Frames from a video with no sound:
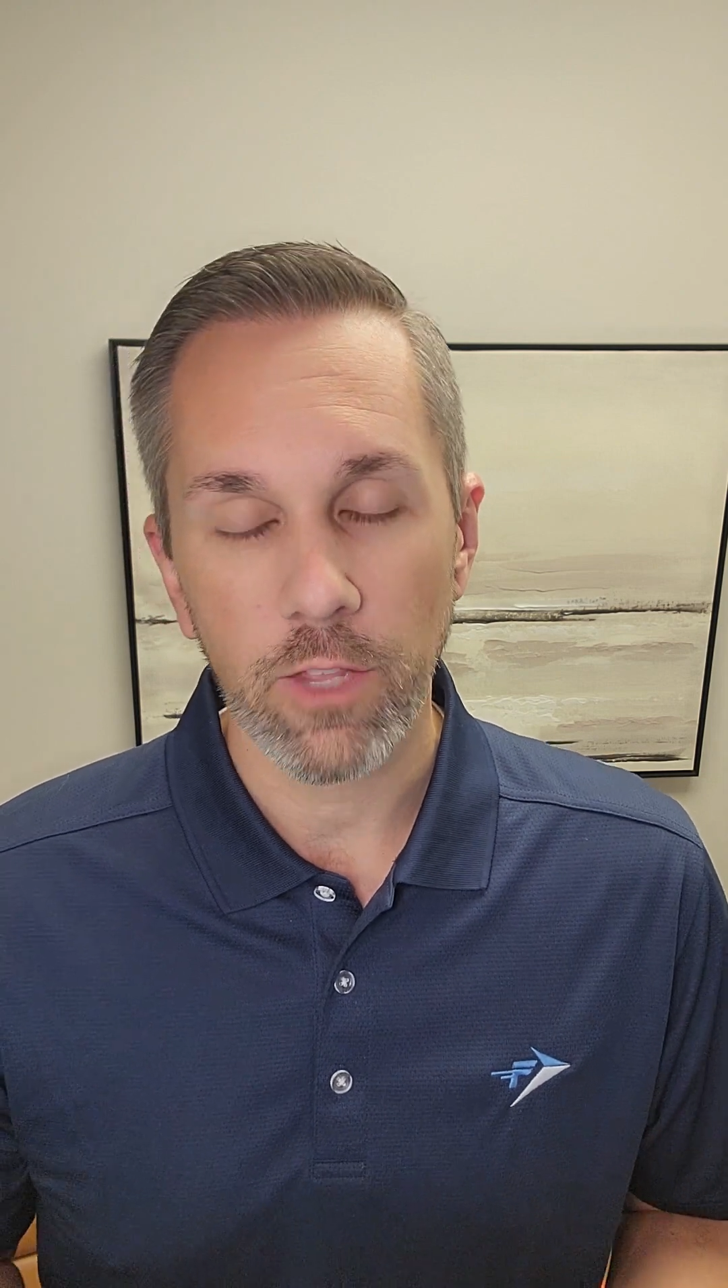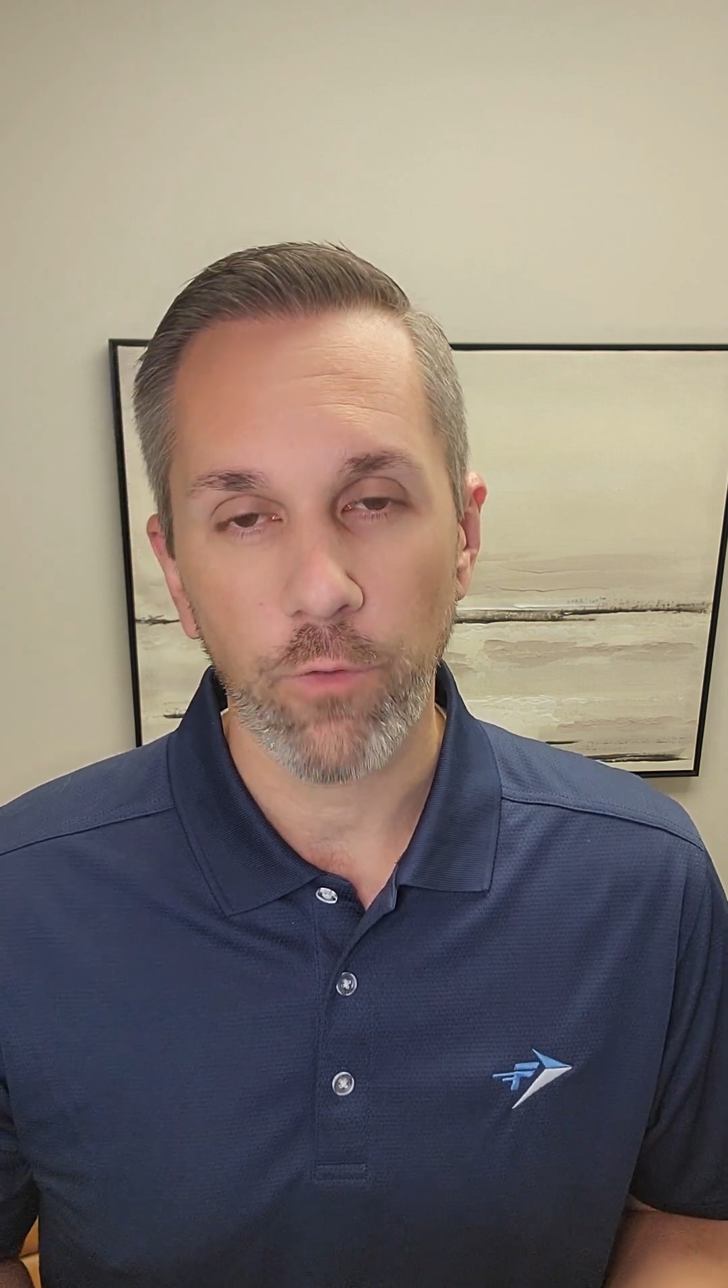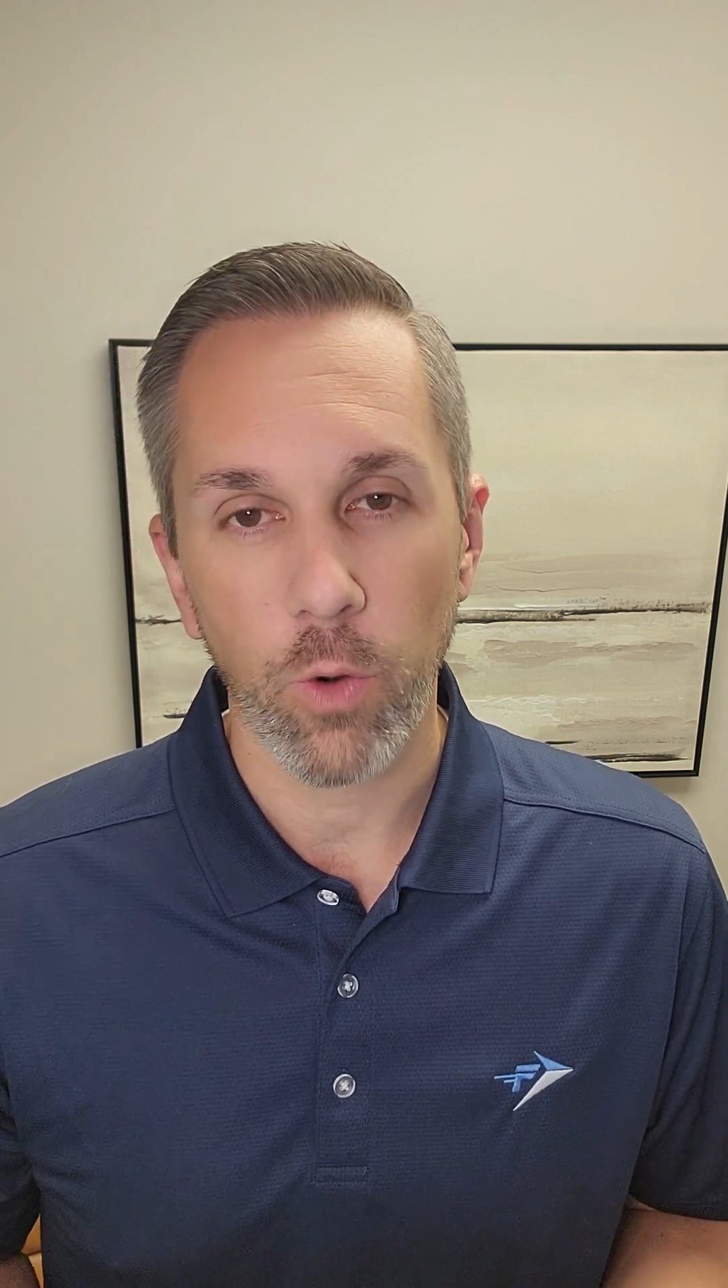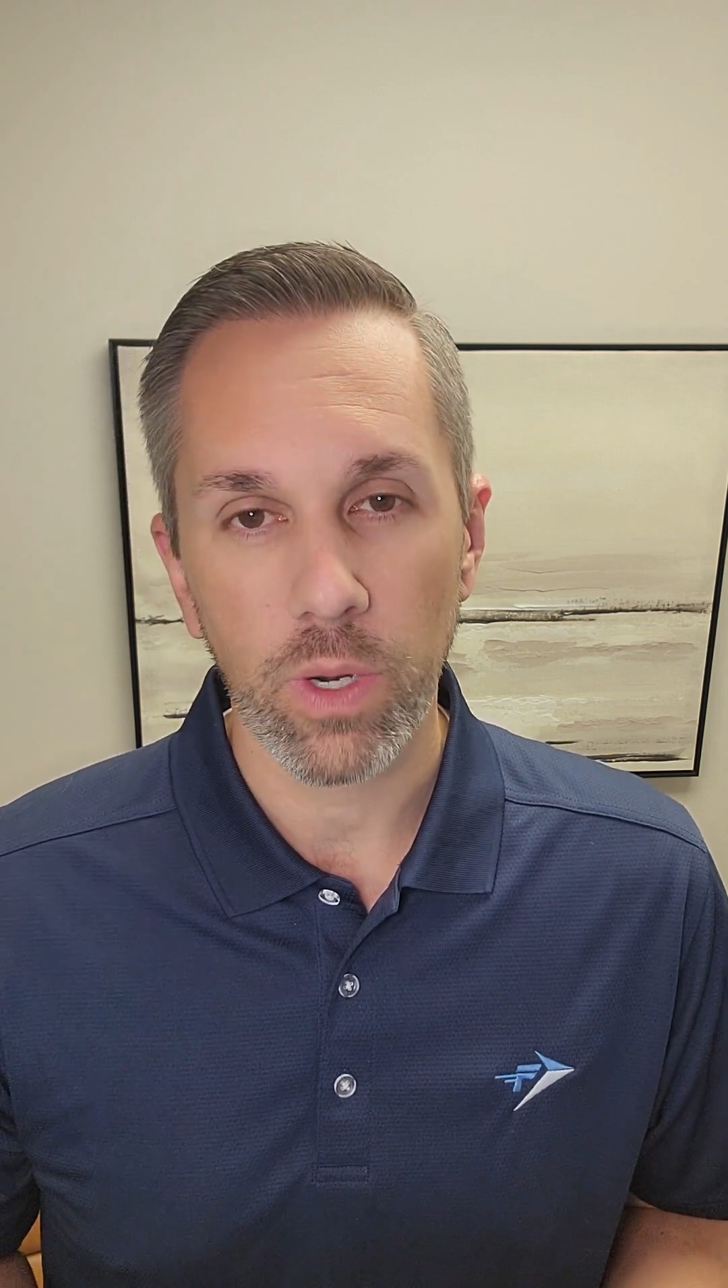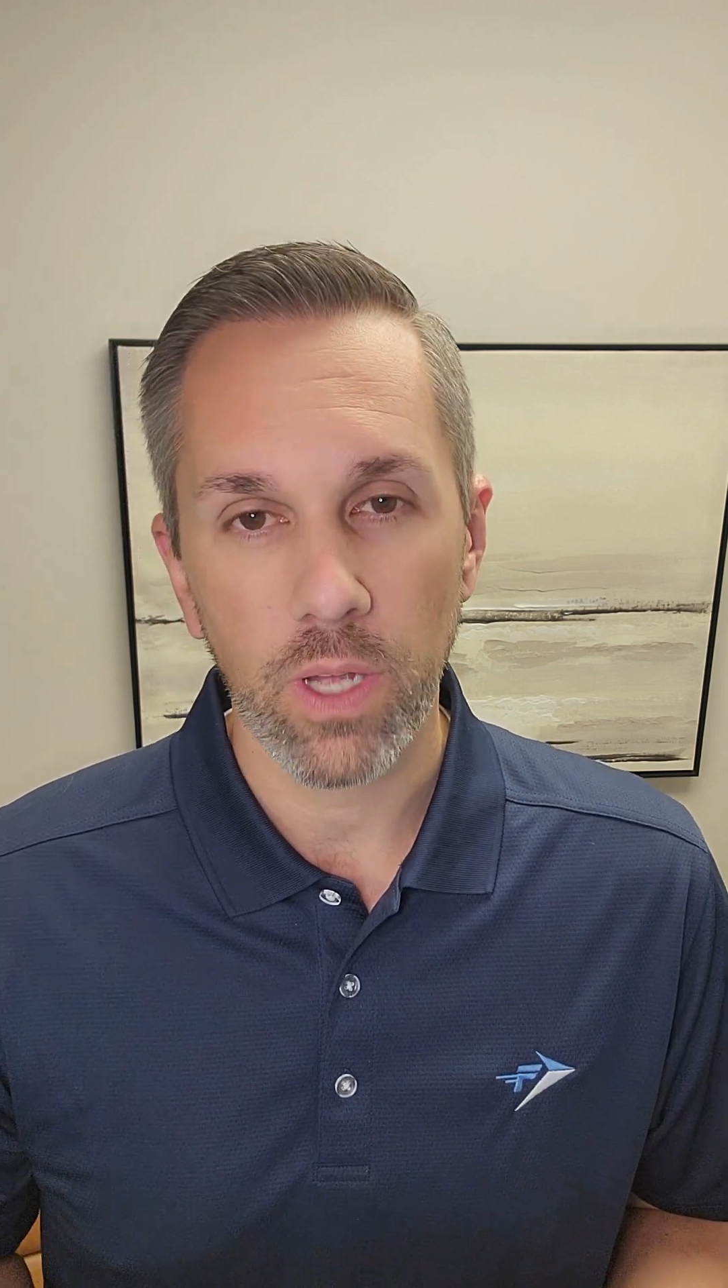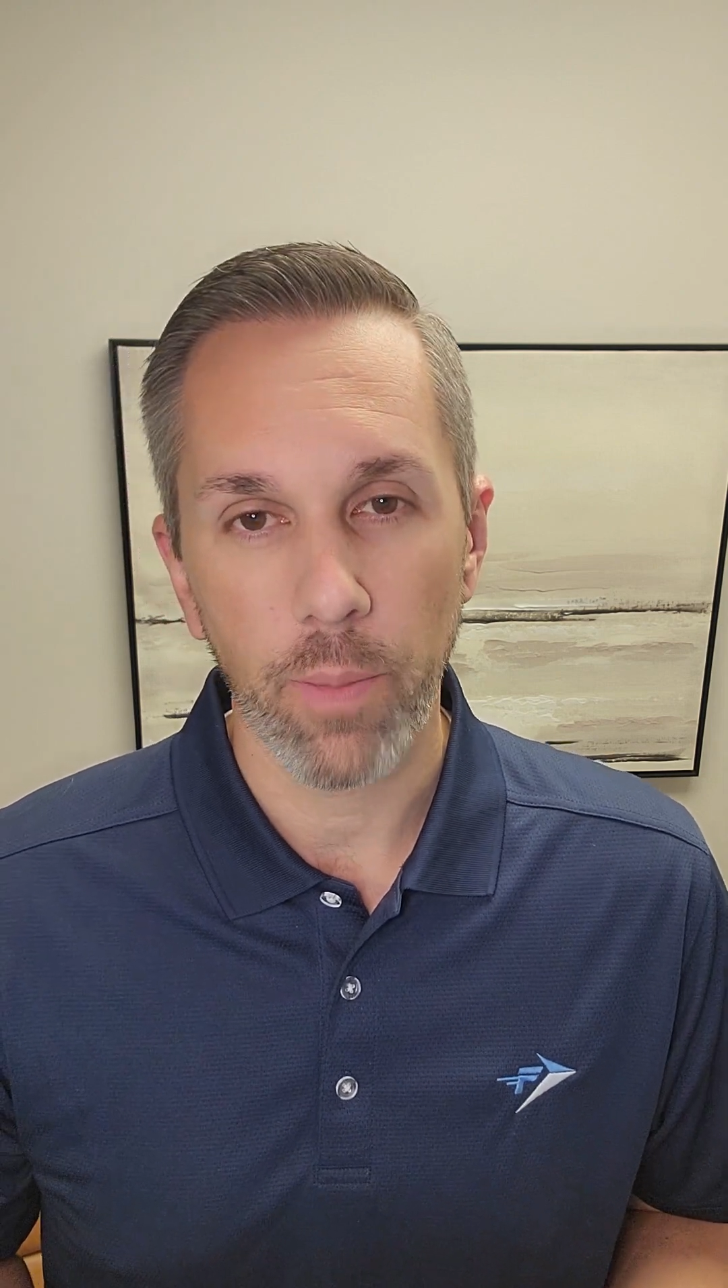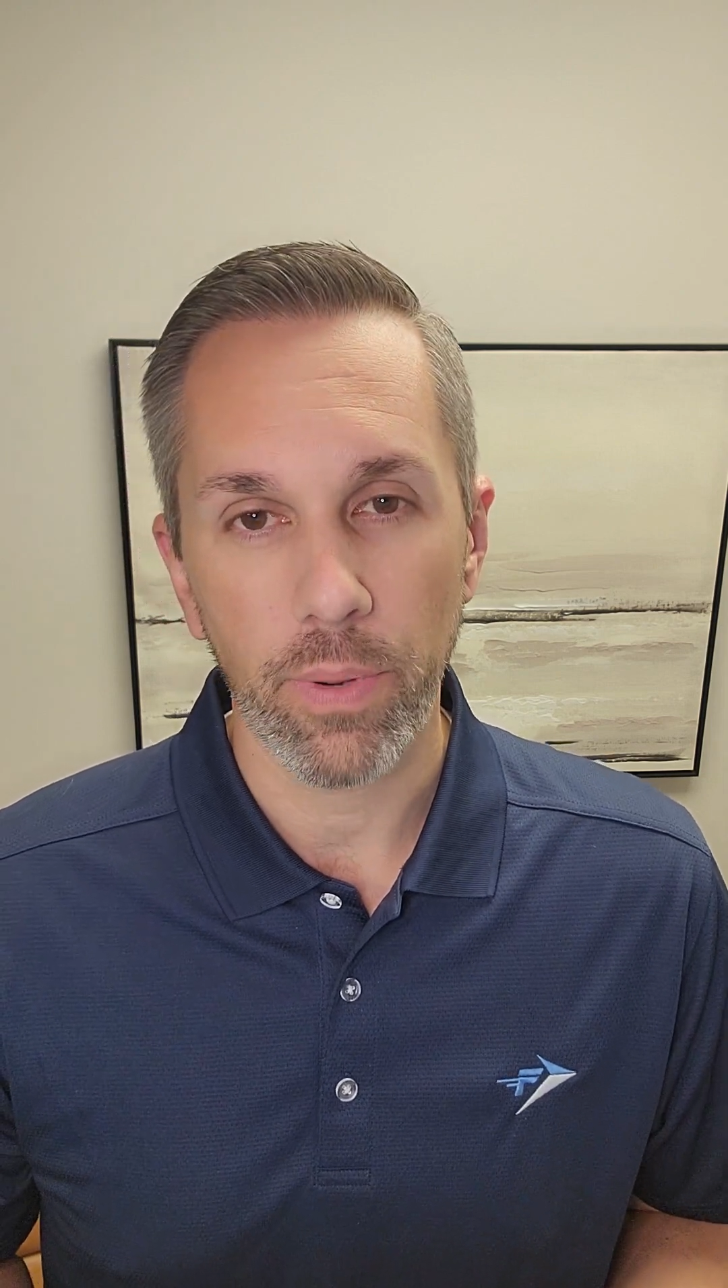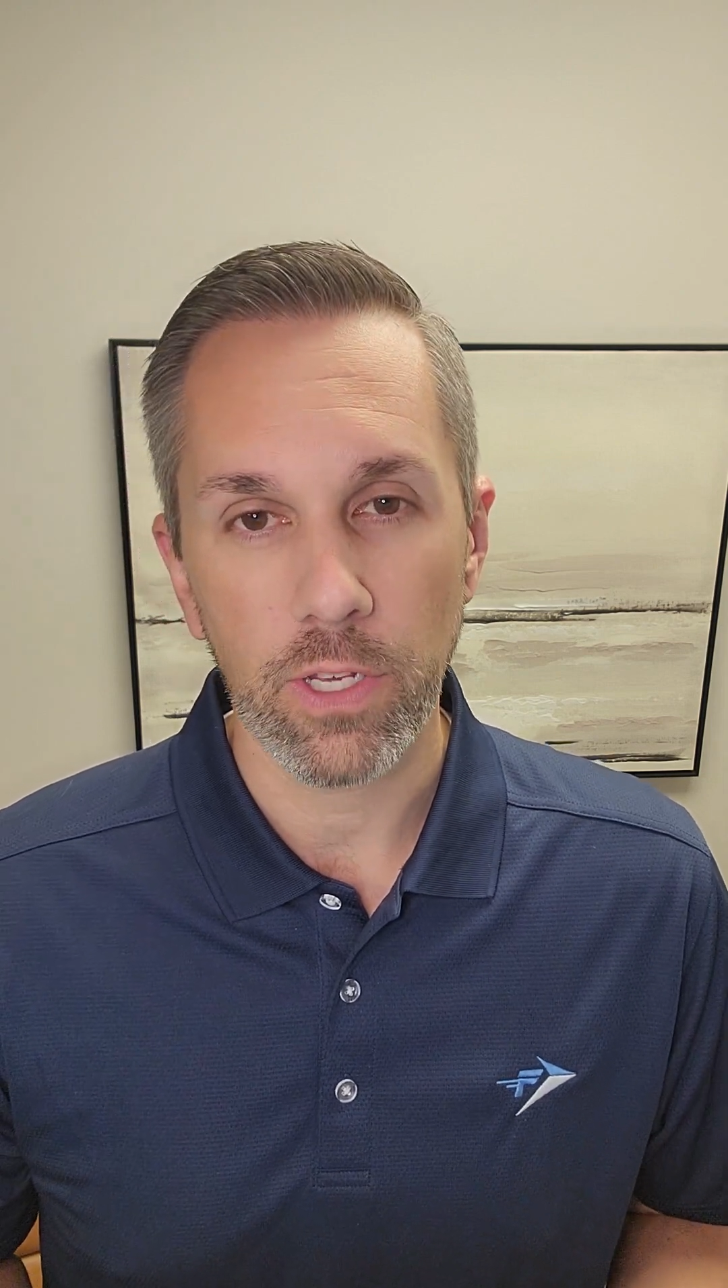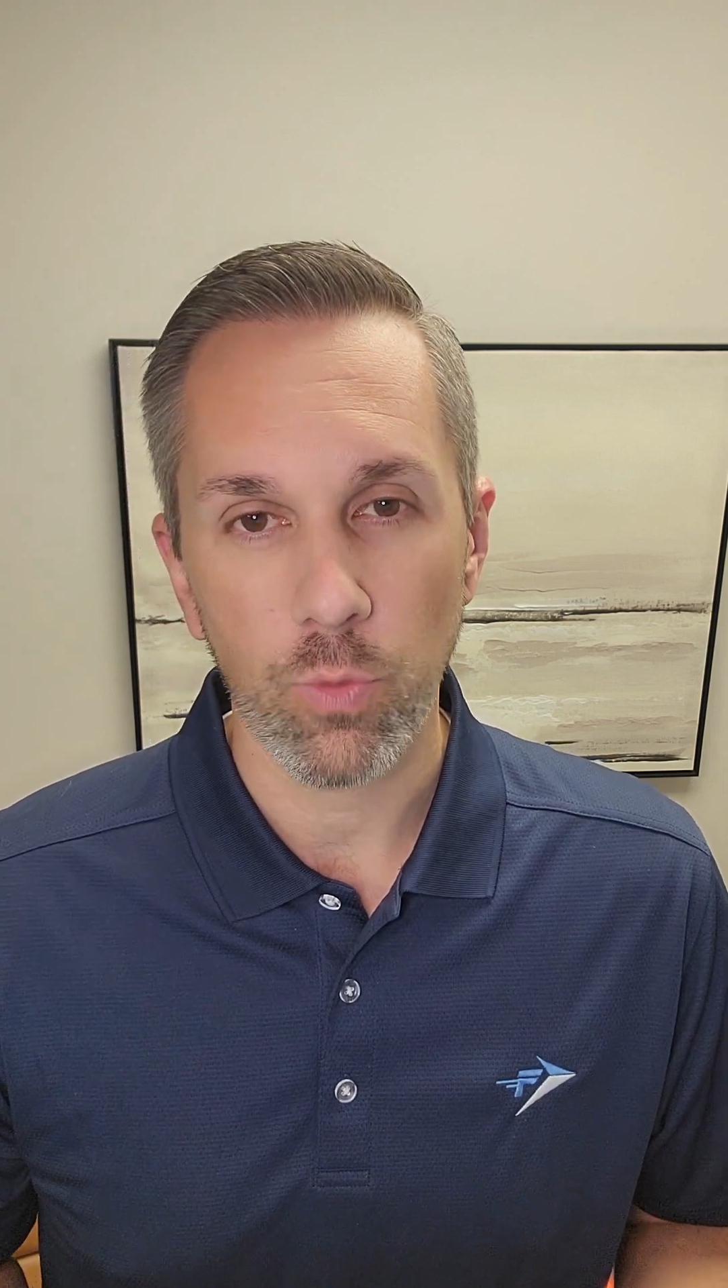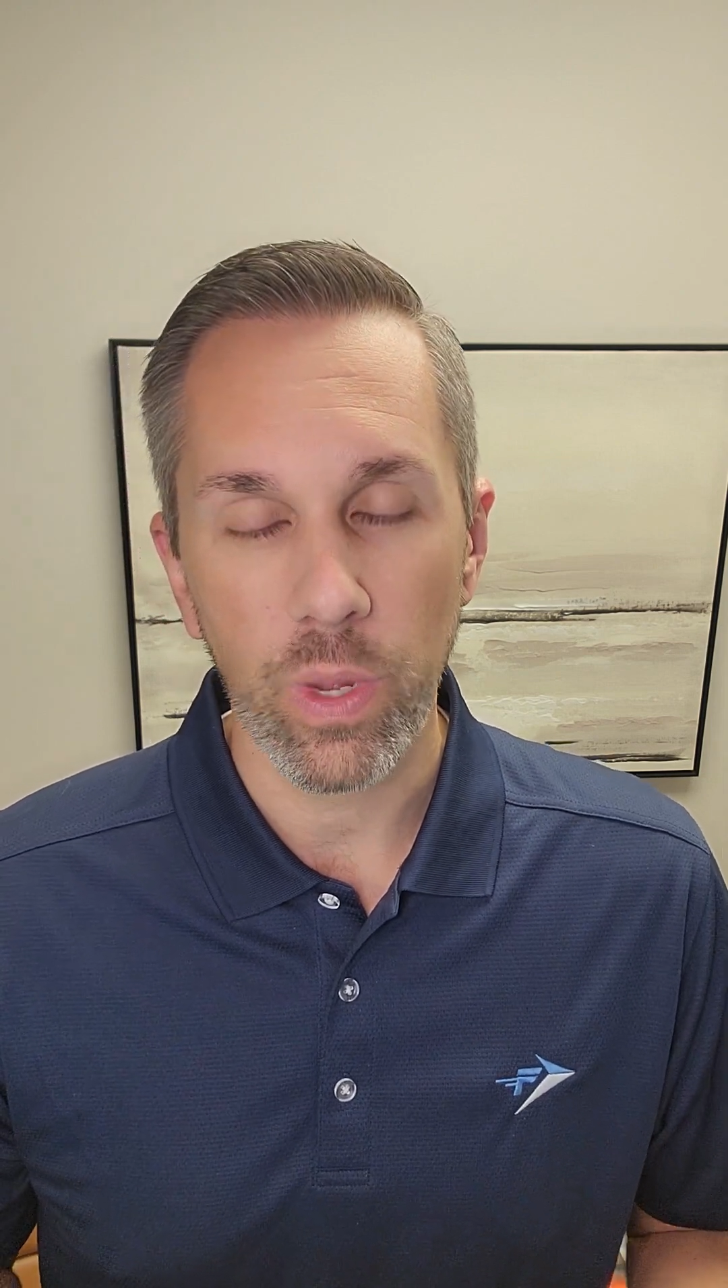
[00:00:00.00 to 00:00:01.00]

the Forward Companies,